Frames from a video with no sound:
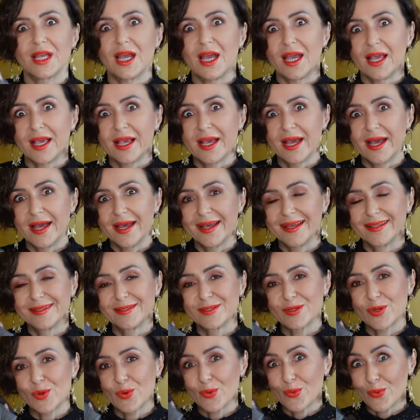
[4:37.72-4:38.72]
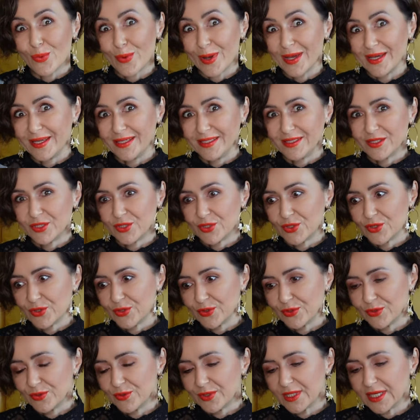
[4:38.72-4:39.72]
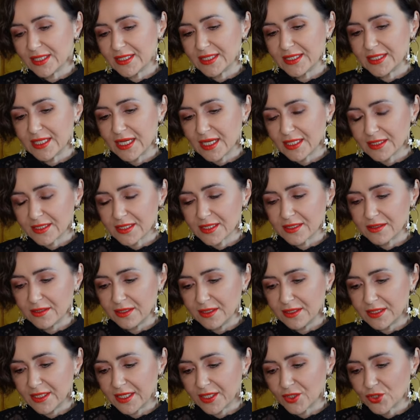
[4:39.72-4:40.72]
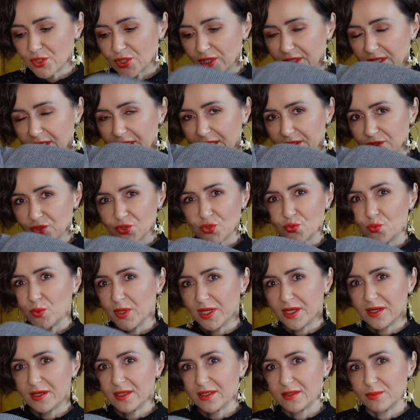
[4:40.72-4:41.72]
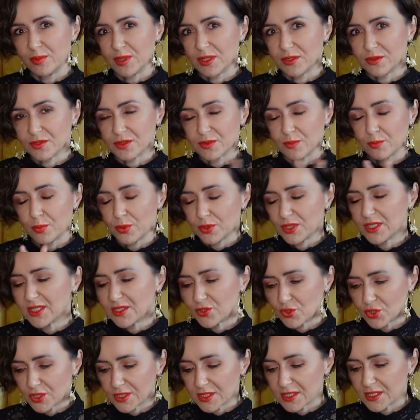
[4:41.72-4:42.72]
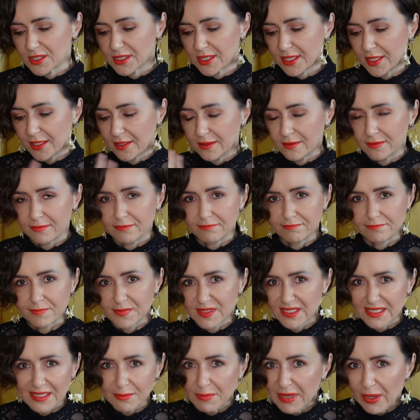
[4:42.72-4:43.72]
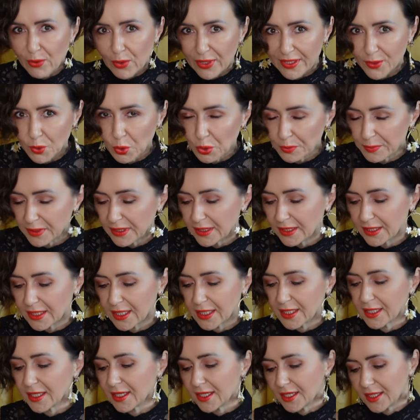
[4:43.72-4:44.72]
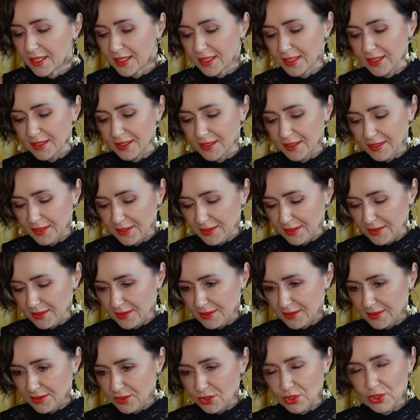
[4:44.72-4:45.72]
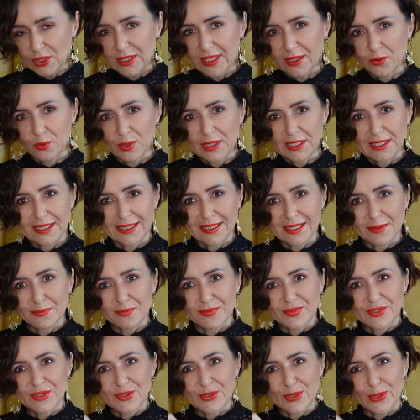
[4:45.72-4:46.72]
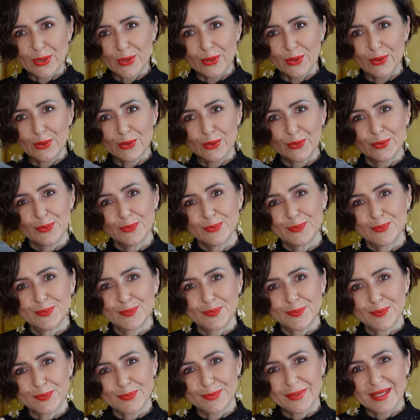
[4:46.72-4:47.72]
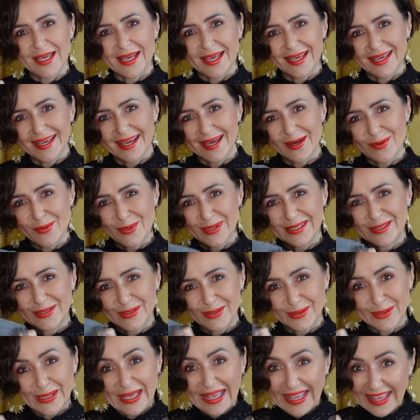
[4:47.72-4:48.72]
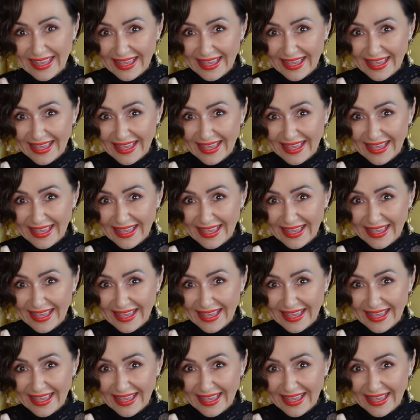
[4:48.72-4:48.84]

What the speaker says: I can't wait to get it altered actually and to wear it, because bodies just somehow annoy me. I don't like wearing them, so I can't wait to